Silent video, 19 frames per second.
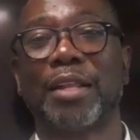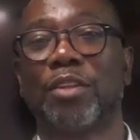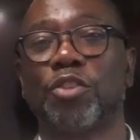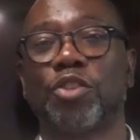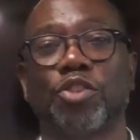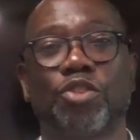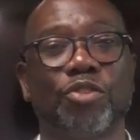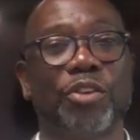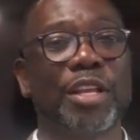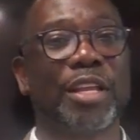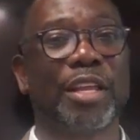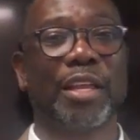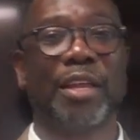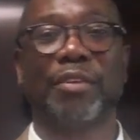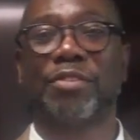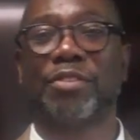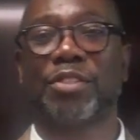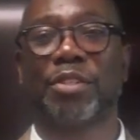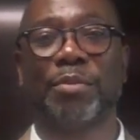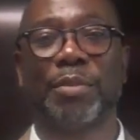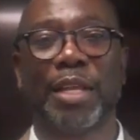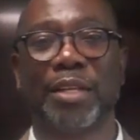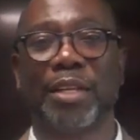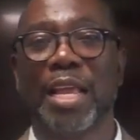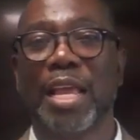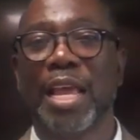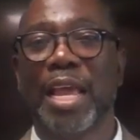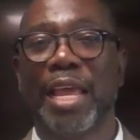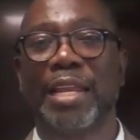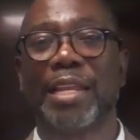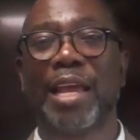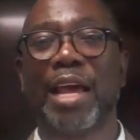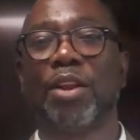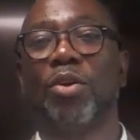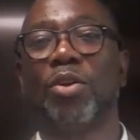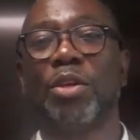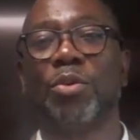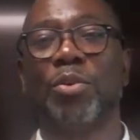the string instrument, and
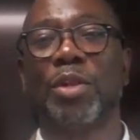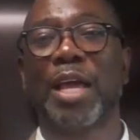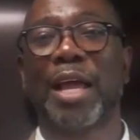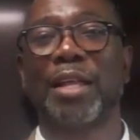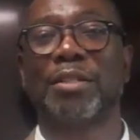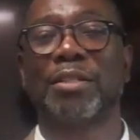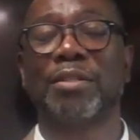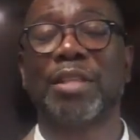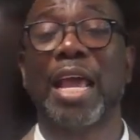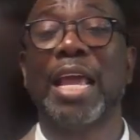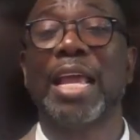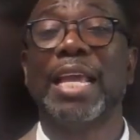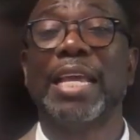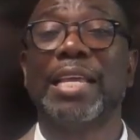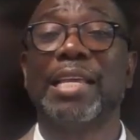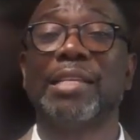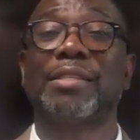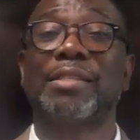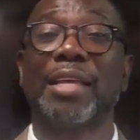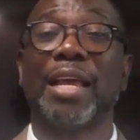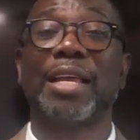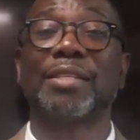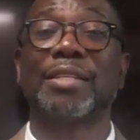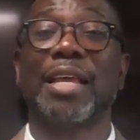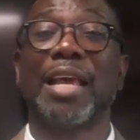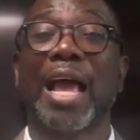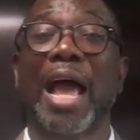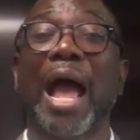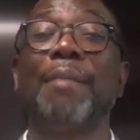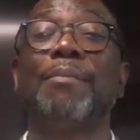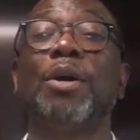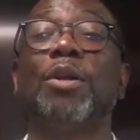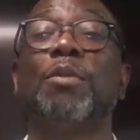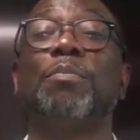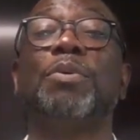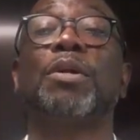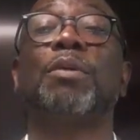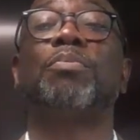not only will I do that, he says, I'm
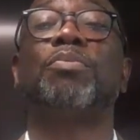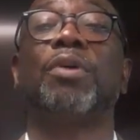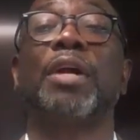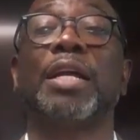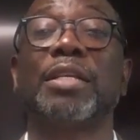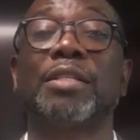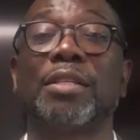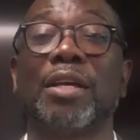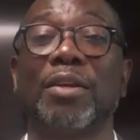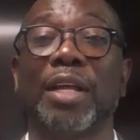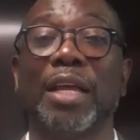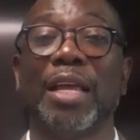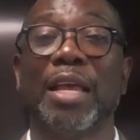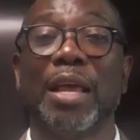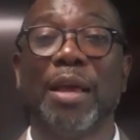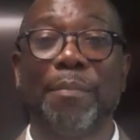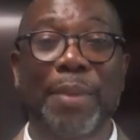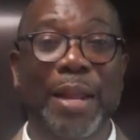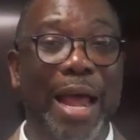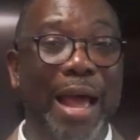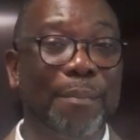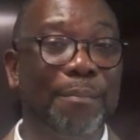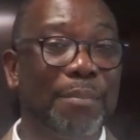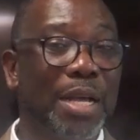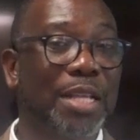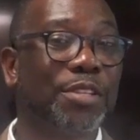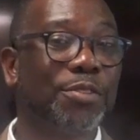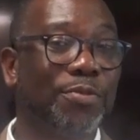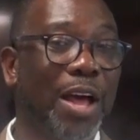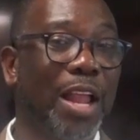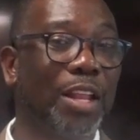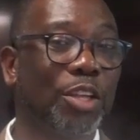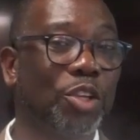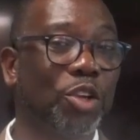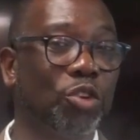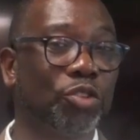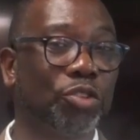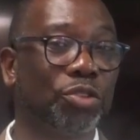going to put a praise on it but I must follow
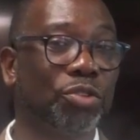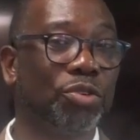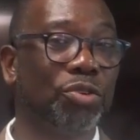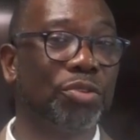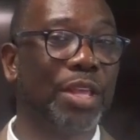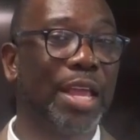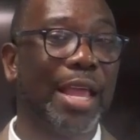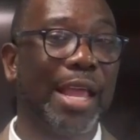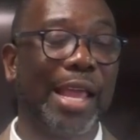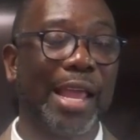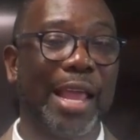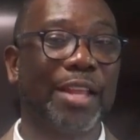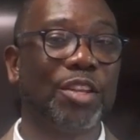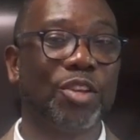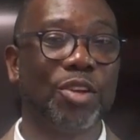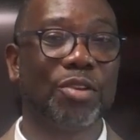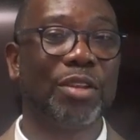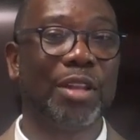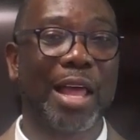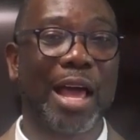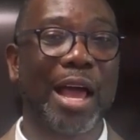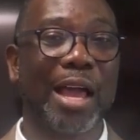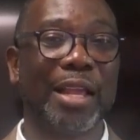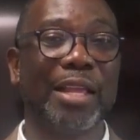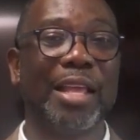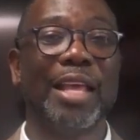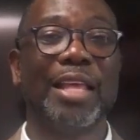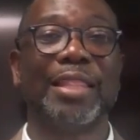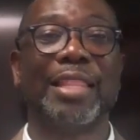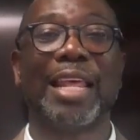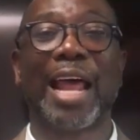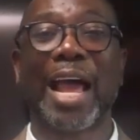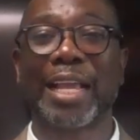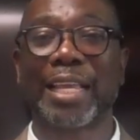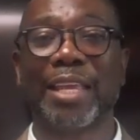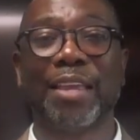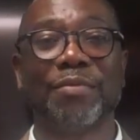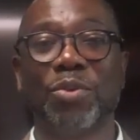your truth and your light that
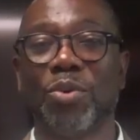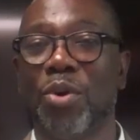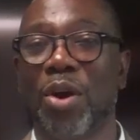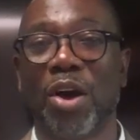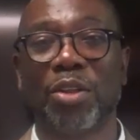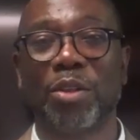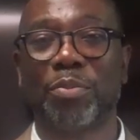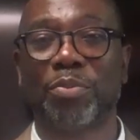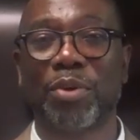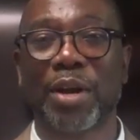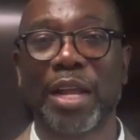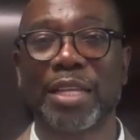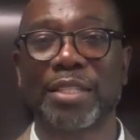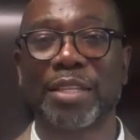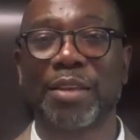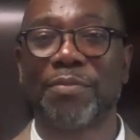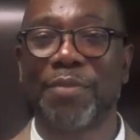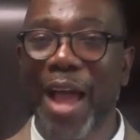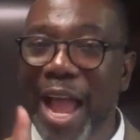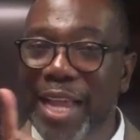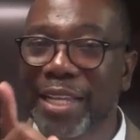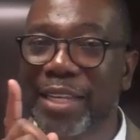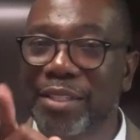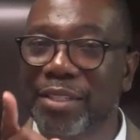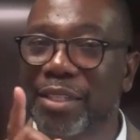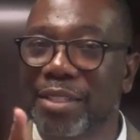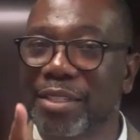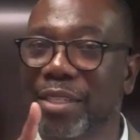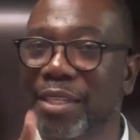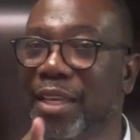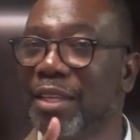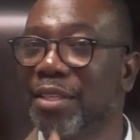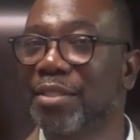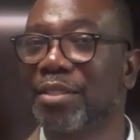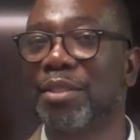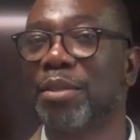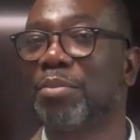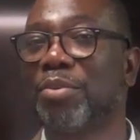I give you all the praise. If I can just get
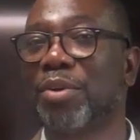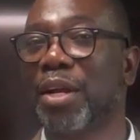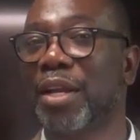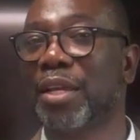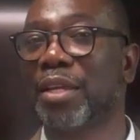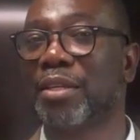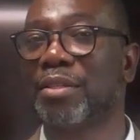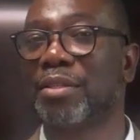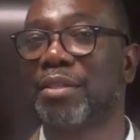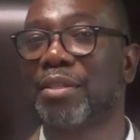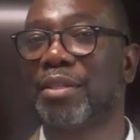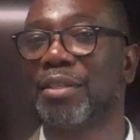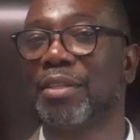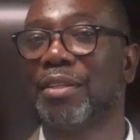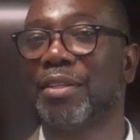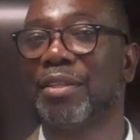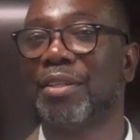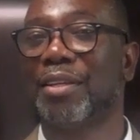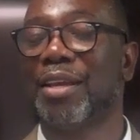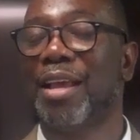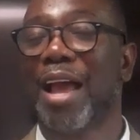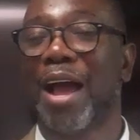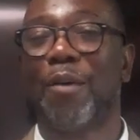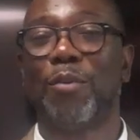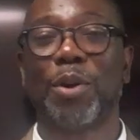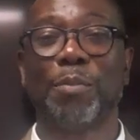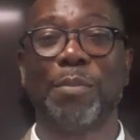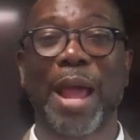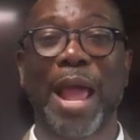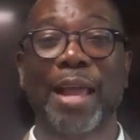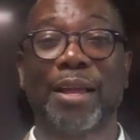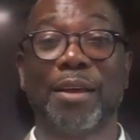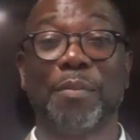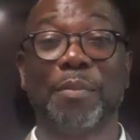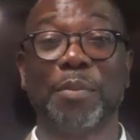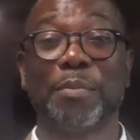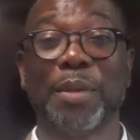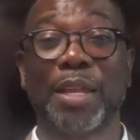to the praise. I want to back
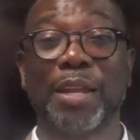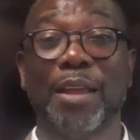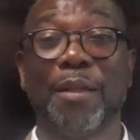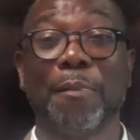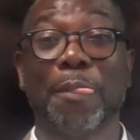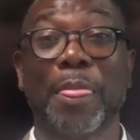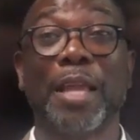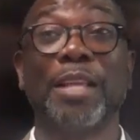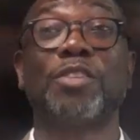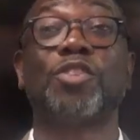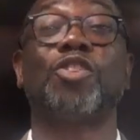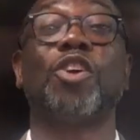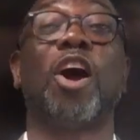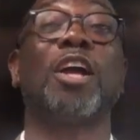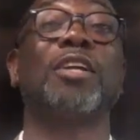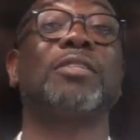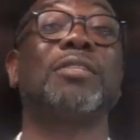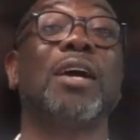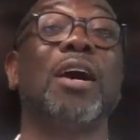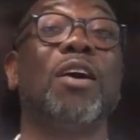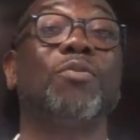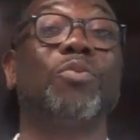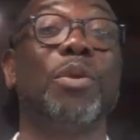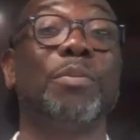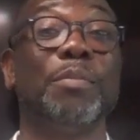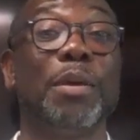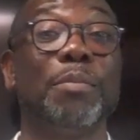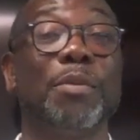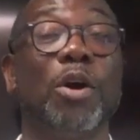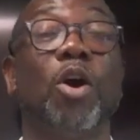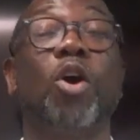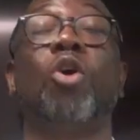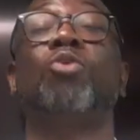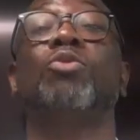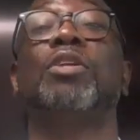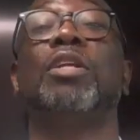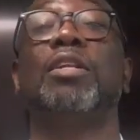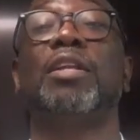up a minute. He starts off, remember,
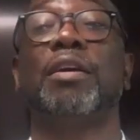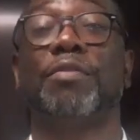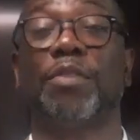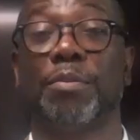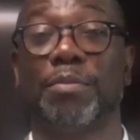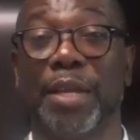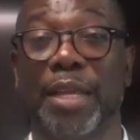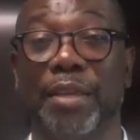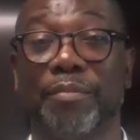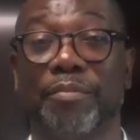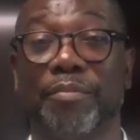oh, deliver me.